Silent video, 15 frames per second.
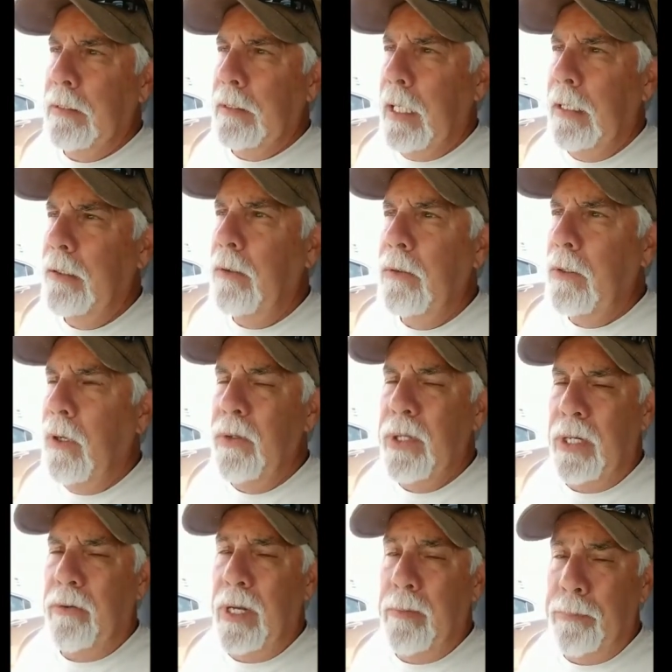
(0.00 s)
I don't know
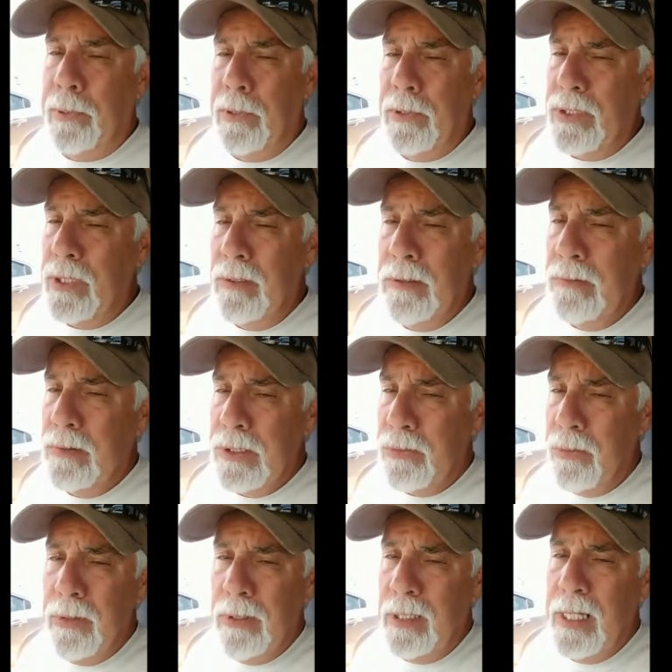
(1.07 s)
that Greg Burleson was
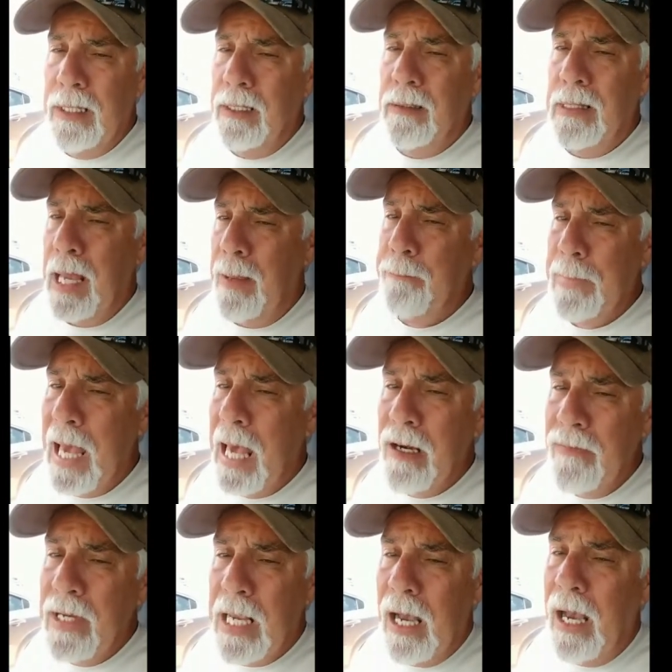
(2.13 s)
really that bad
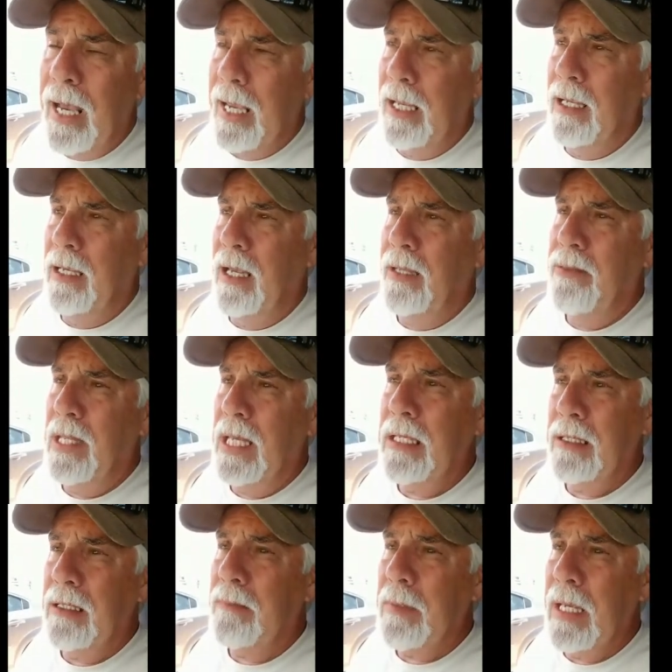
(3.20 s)
of a guy. I think
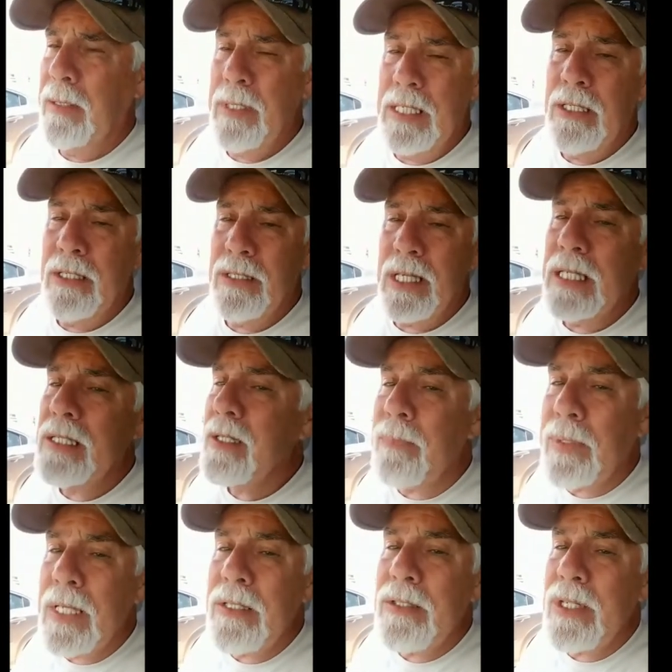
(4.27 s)
maybe he just said some
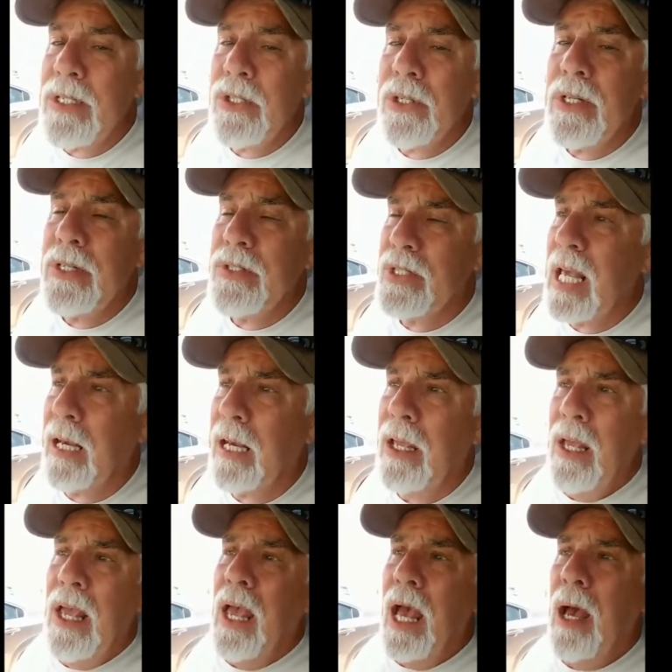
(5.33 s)
things he shouldn't have said.
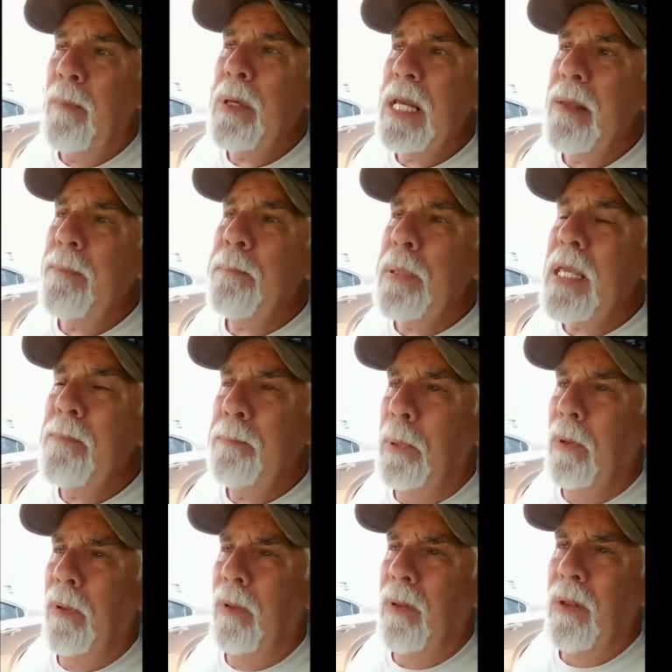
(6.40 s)
How many
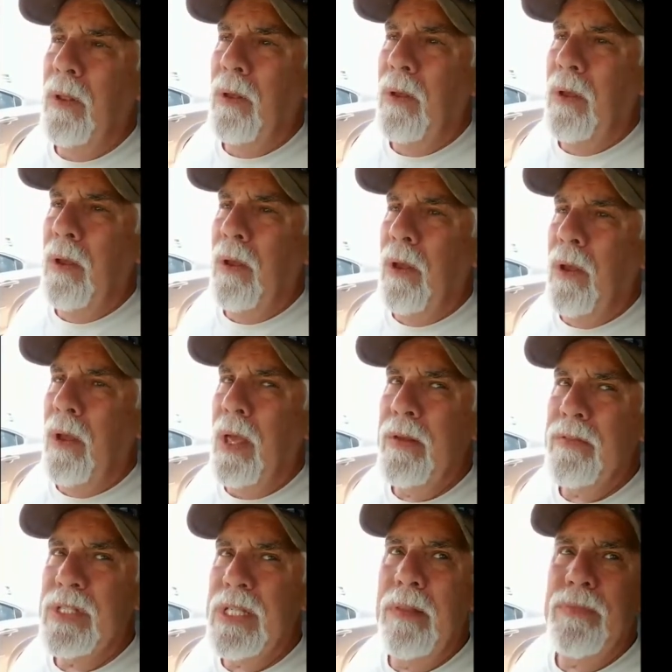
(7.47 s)
people
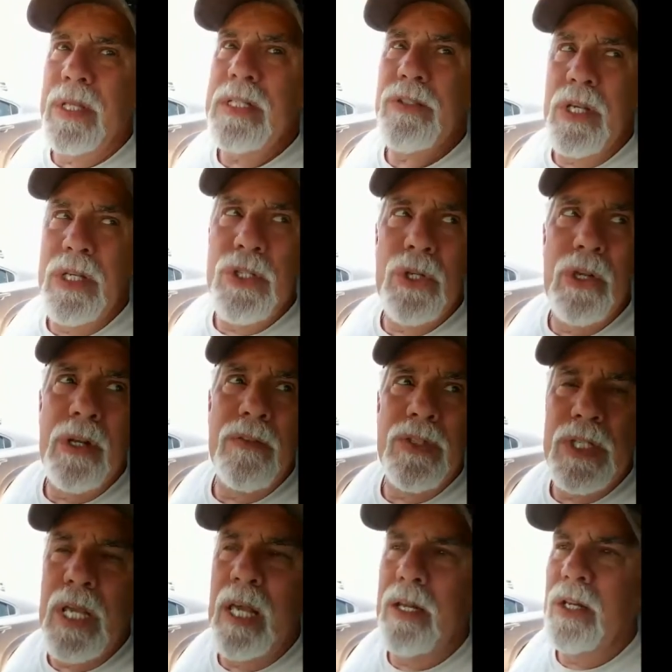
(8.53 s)
have said things they shouldn't have
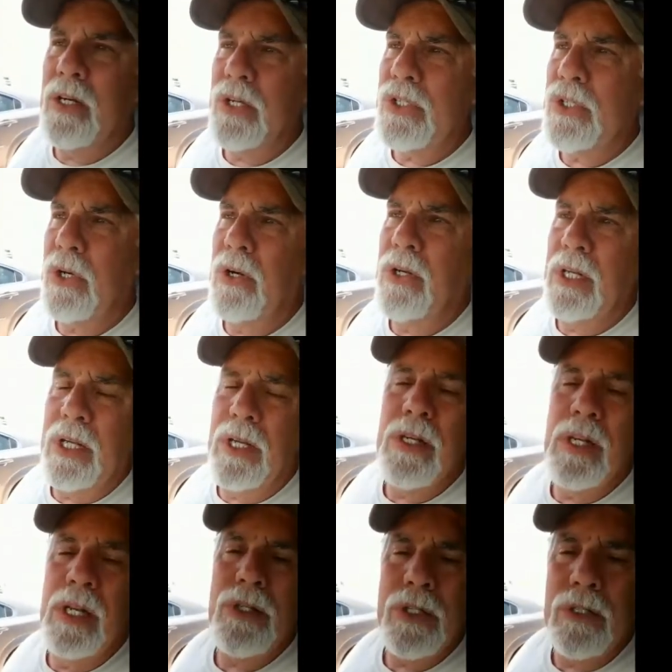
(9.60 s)
said under certain
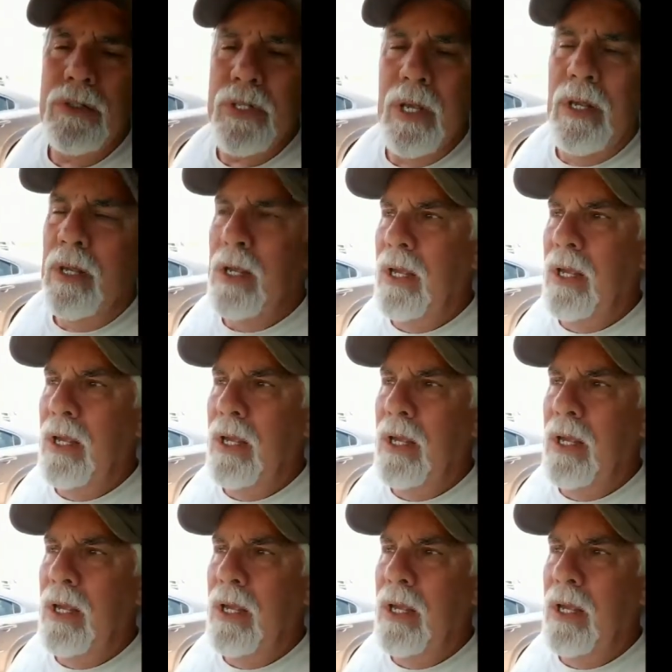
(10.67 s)
conditions?